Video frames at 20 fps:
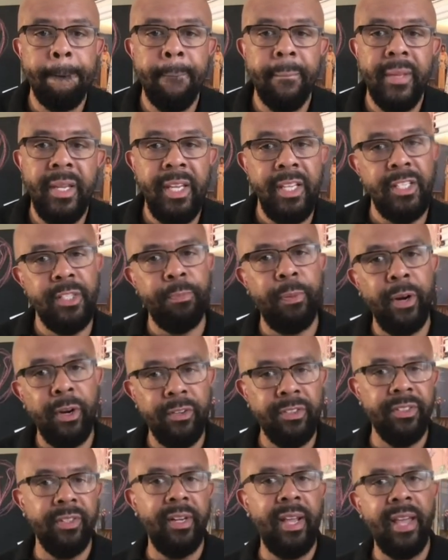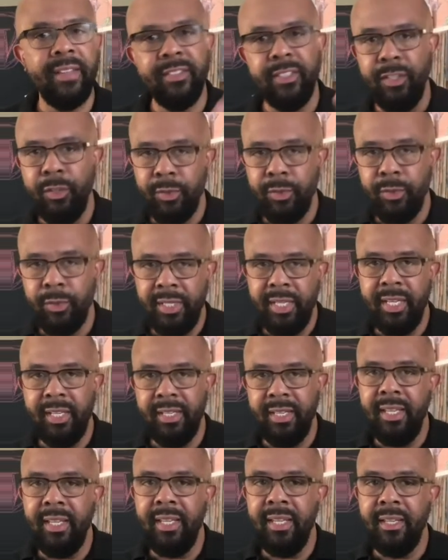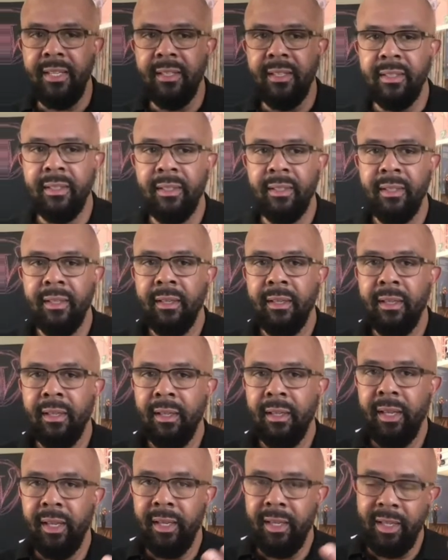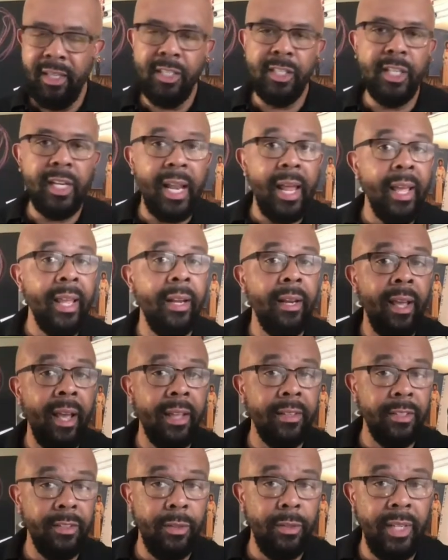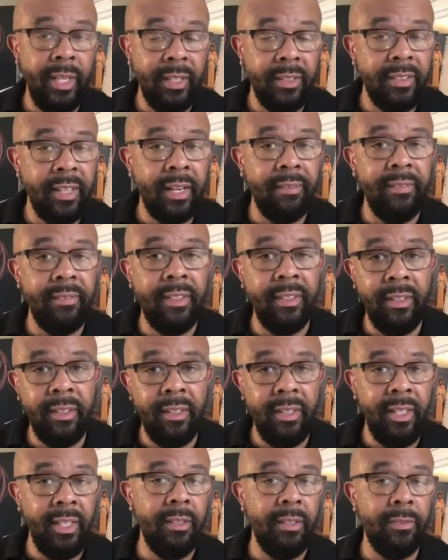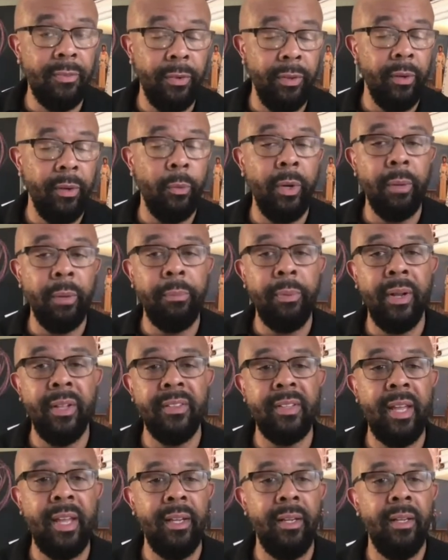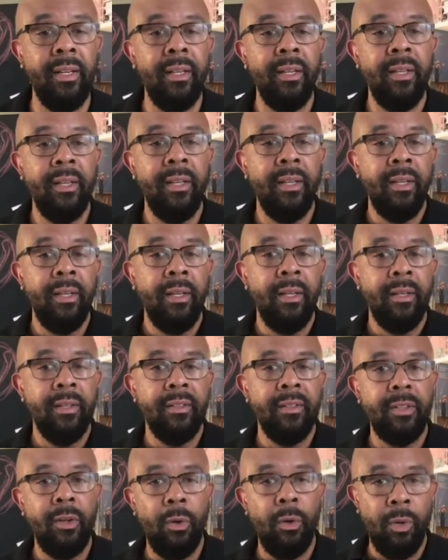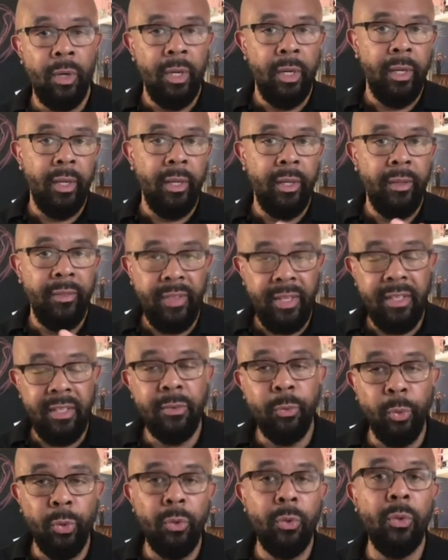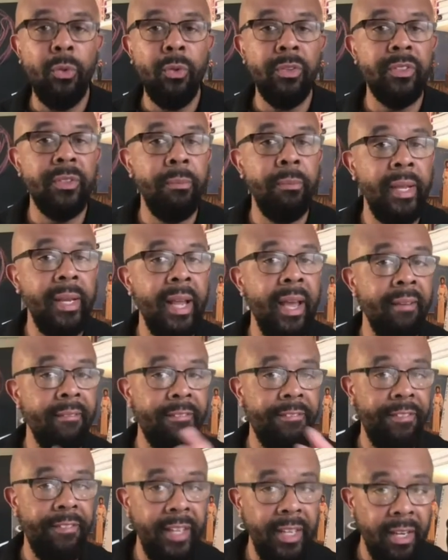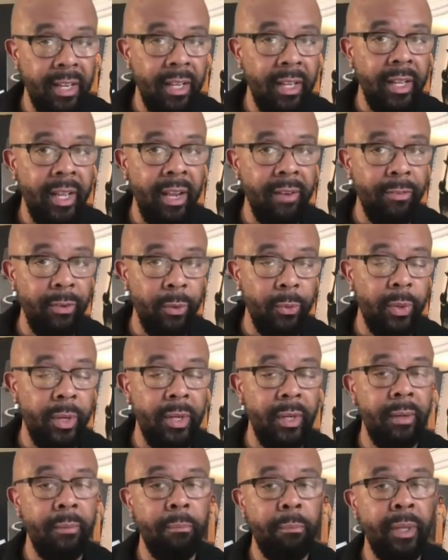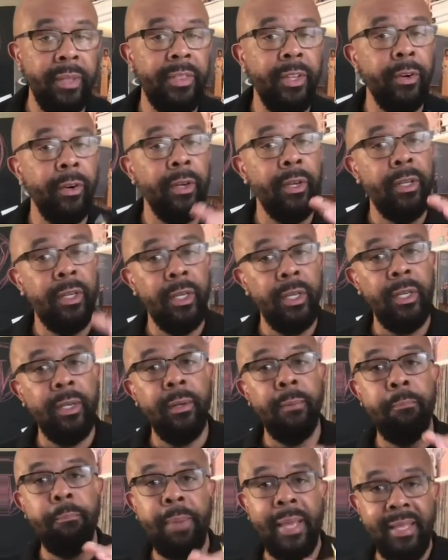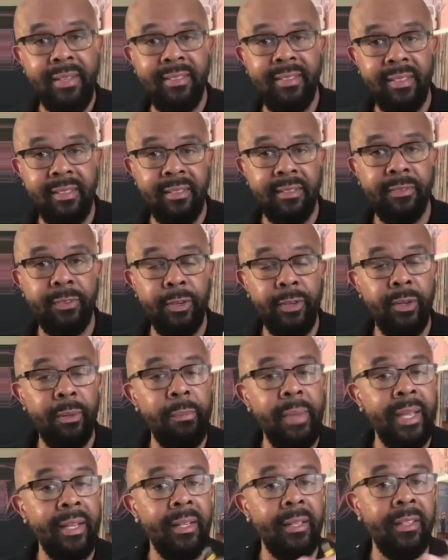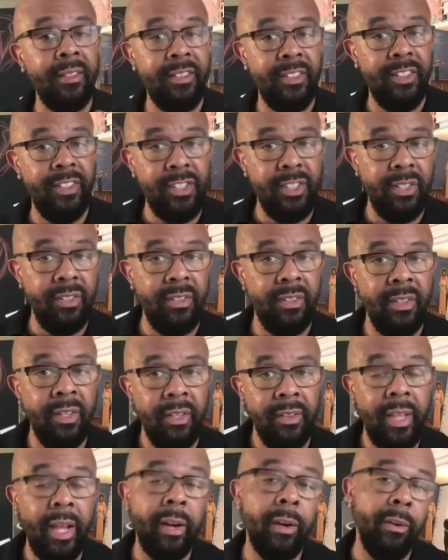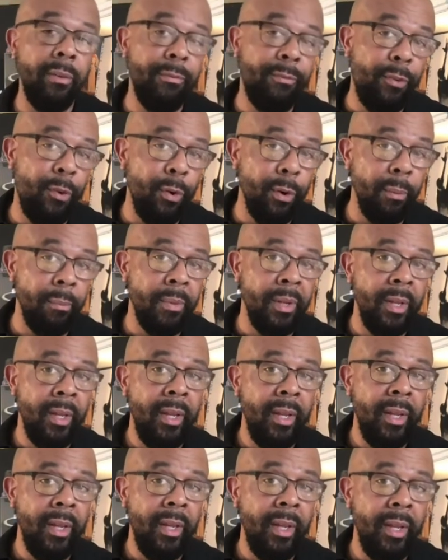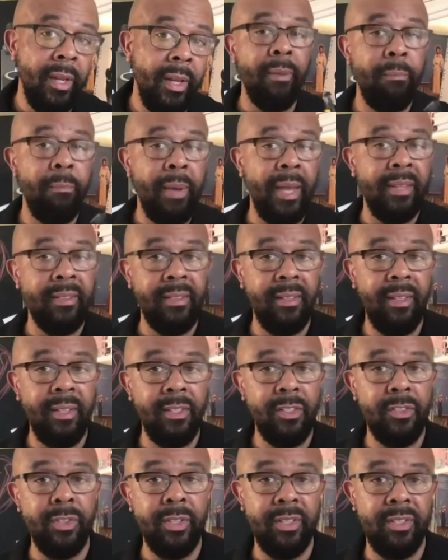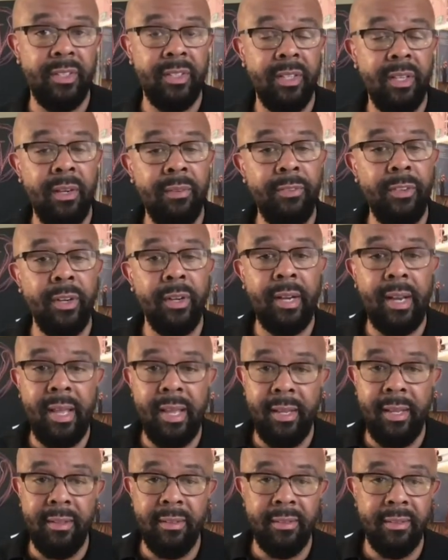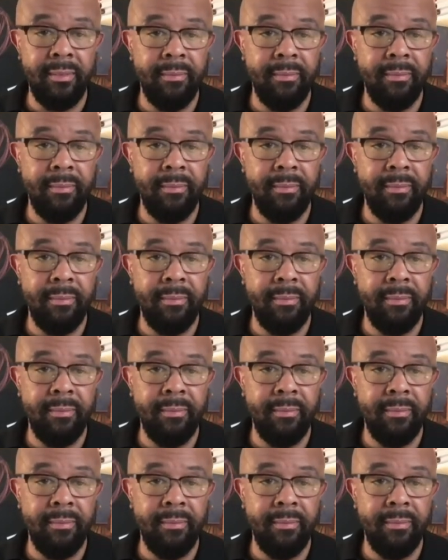each person has a unique need, and each client has a unique set of needs for their WordPress site. So these rules may not fit everyone, but they're a good basis for you to make decisions that are informed and for the best interest of your clients.